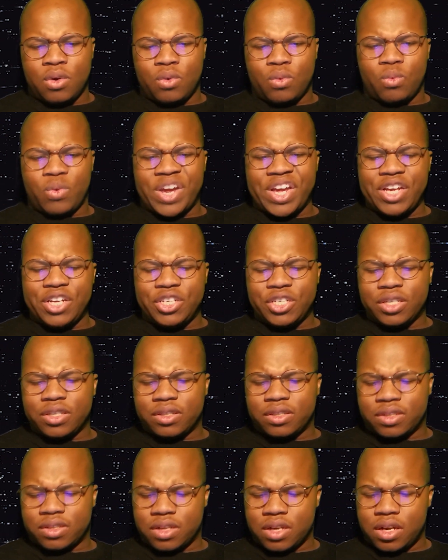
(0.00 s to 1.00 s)
Raging
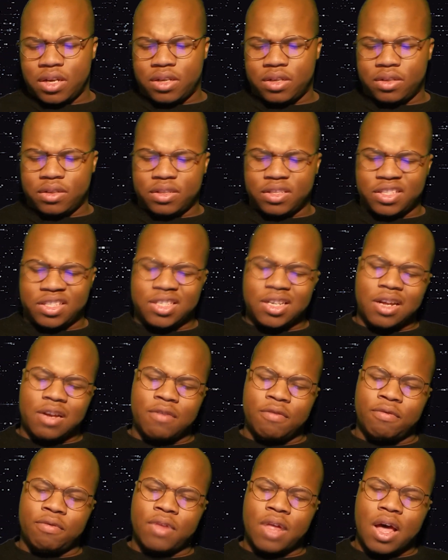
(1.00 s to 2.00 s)
Sun,
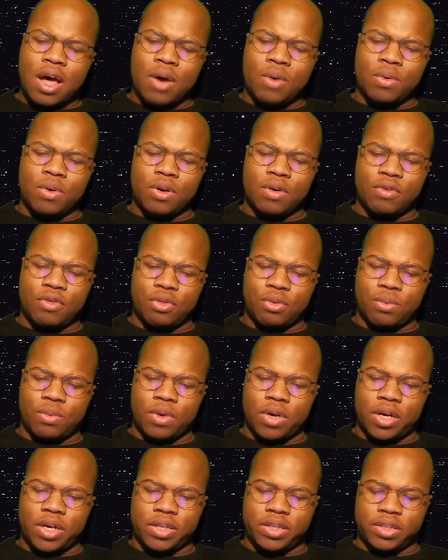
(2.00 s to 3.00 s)
Sunflower,
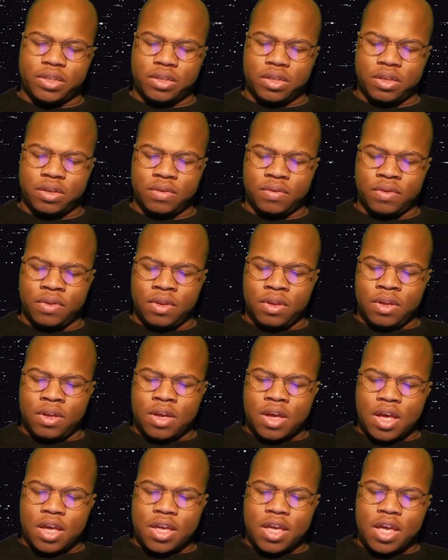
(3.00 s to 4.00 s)
Thrust.
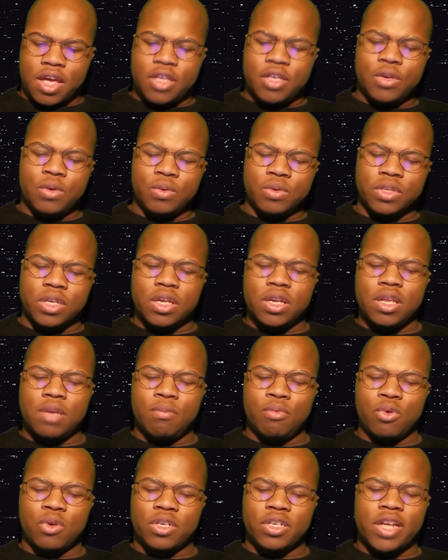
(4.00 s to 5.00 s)
I can't use any
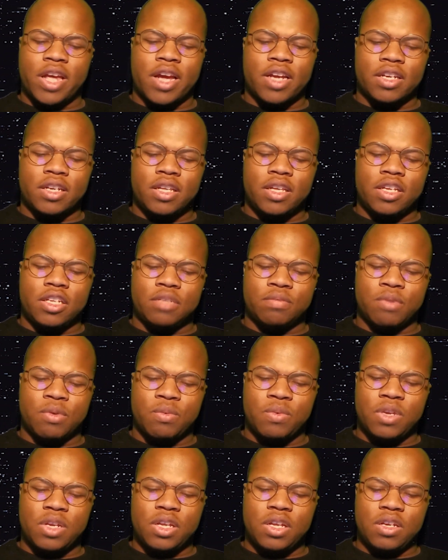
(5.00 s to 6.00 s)
more techniques, but
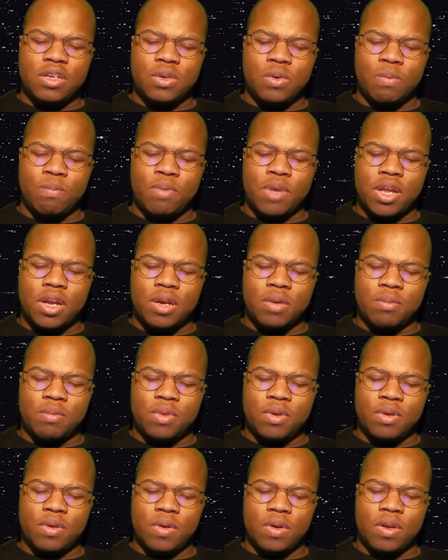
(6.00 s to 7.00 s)
we need to pin him
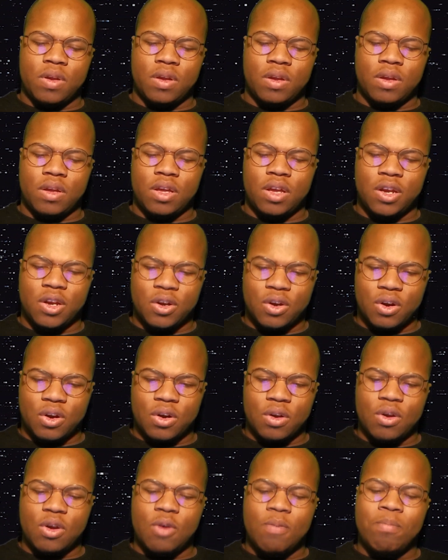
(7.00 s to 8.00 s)
in here.
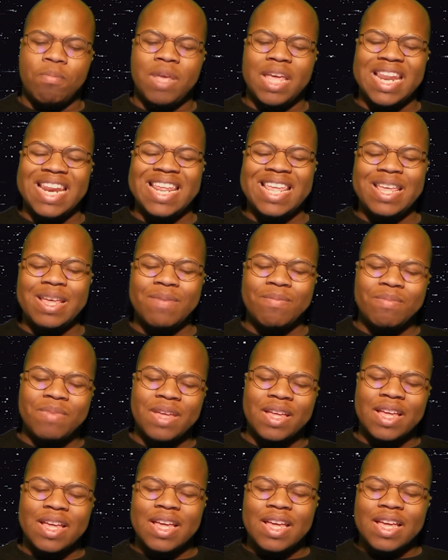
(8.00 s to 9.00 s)
Pin him
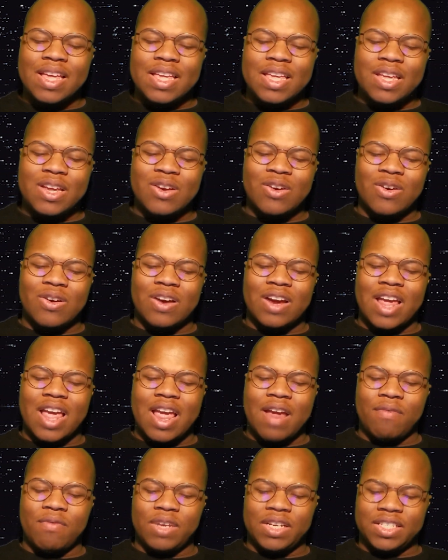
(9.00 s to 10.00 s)
here.
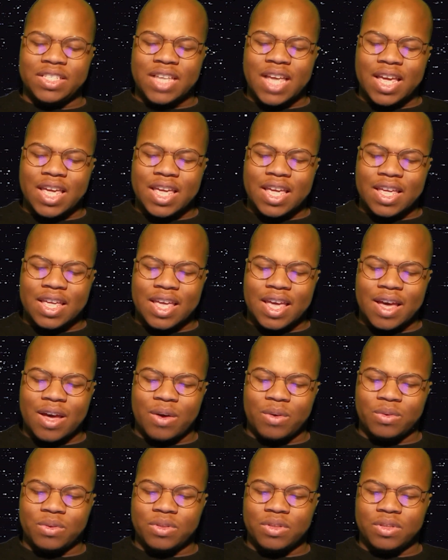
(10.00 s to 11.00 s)
Every second
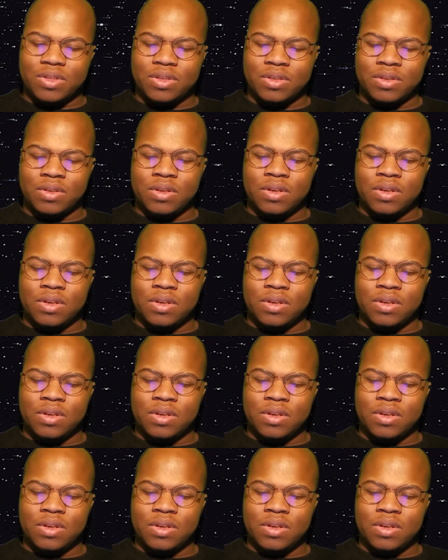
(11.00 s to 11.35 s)
counts.